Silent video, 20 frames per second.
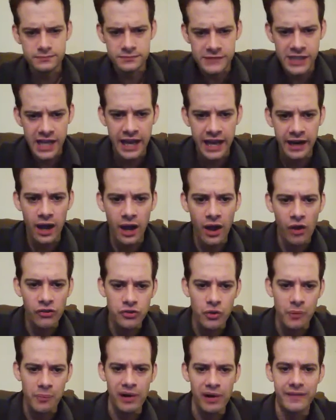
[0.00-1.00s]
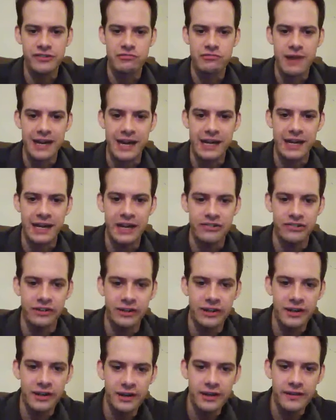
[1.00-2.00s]
And also part of this recognition,
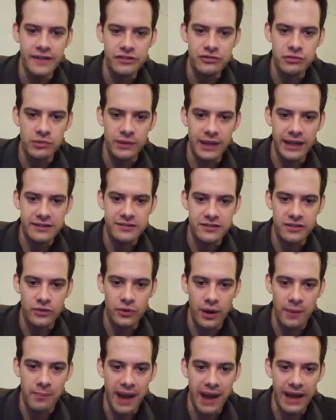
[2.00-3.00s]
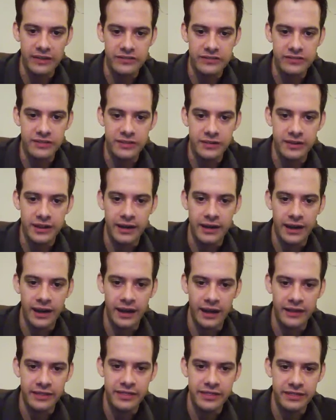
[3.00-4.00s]
this relates to a bias that I
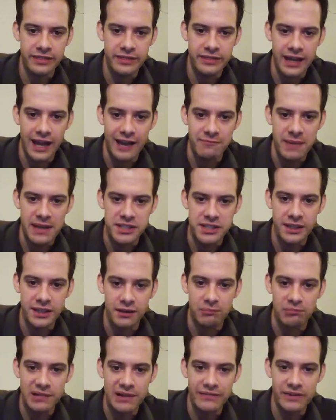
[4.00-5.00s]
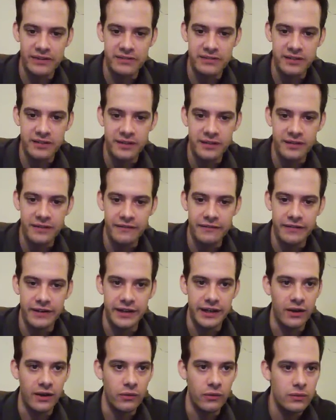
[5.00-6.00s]
think I mentioned in a previous
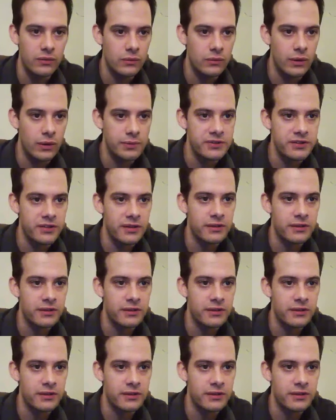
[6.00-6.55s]
video Whoops.